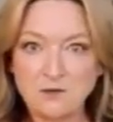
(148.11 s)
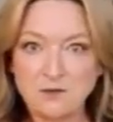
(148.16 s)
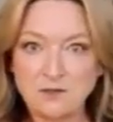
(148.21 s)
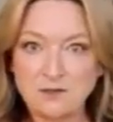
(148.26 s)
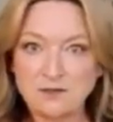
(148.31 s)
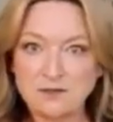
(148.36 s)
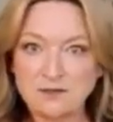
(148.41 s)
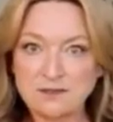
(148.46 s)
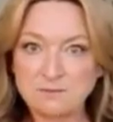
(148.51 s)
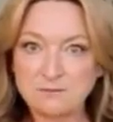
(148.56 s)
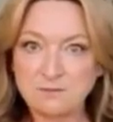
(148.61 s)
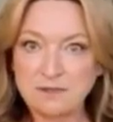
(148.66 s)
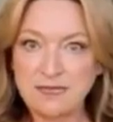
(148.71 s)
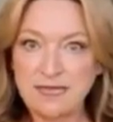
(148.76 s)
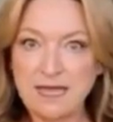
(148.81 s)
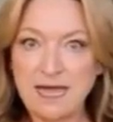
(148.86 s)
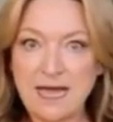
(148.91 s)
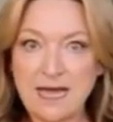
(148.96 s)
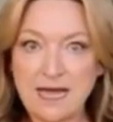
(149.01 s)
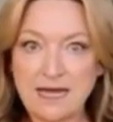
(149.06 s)
you can
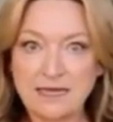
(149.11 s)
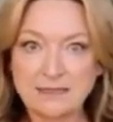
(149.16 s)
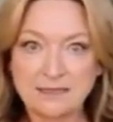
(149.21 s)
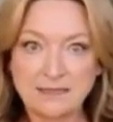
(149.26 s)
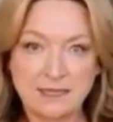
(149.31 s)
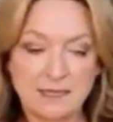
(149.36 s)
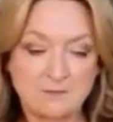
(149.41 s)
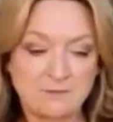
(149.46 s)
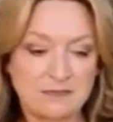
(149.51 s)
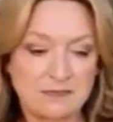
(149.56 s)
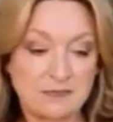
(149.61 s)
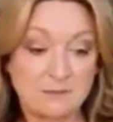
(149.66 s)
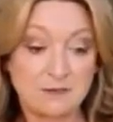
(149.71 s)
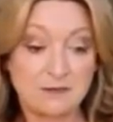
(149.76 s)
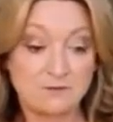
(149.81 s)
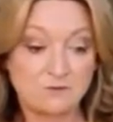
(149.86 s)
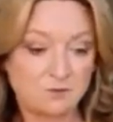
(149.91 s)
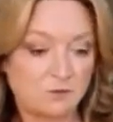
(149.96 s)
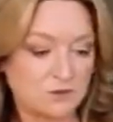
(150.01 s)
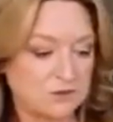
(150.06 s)
simply add a little bit
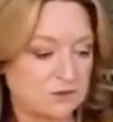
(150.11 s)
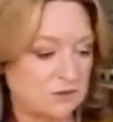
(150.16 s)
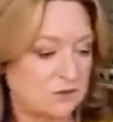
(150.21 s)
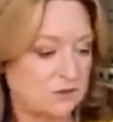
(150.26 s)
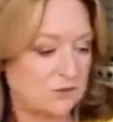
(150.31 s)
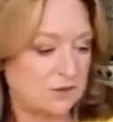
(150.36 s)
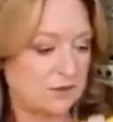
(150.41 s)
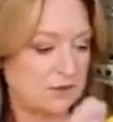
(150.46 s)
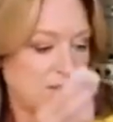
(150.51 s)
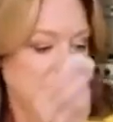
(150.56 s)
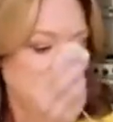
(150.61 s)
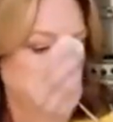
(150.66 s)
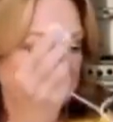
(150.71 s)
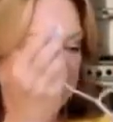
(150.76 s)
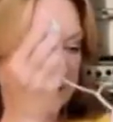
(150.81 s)
of water to it and it'll